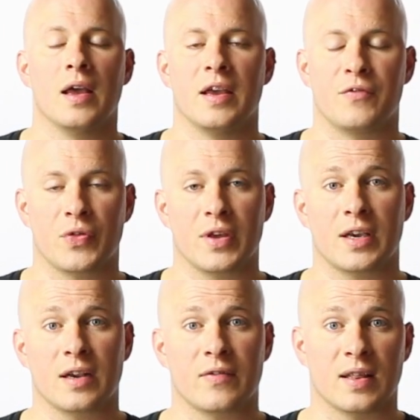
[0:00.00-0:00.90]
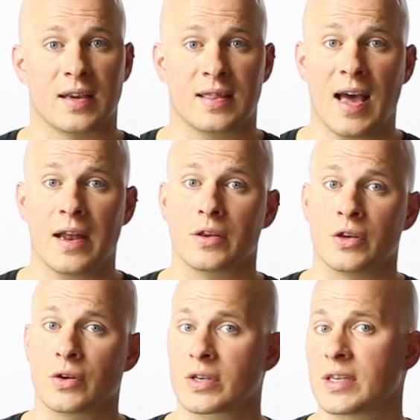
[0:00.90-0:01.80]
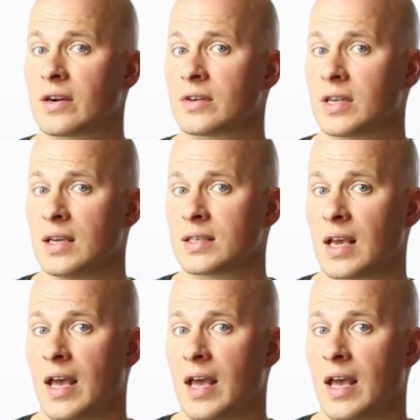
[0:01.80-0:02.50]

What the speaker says: If you're thinking of it like that, your snare does